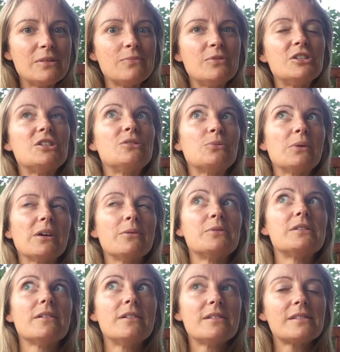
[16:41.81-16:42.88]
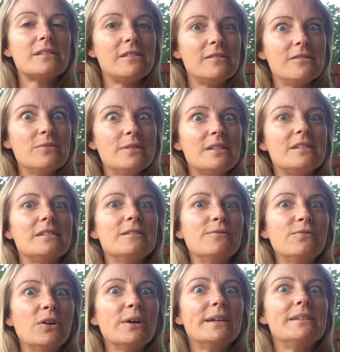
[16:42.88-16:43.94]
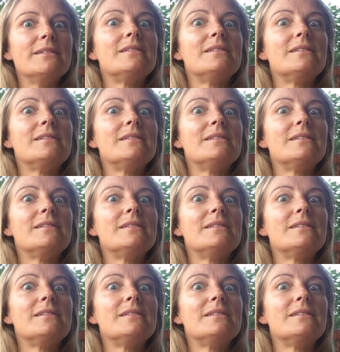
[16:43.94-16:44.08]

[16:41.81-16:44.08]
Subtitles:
and which is what I was asked to do, is to define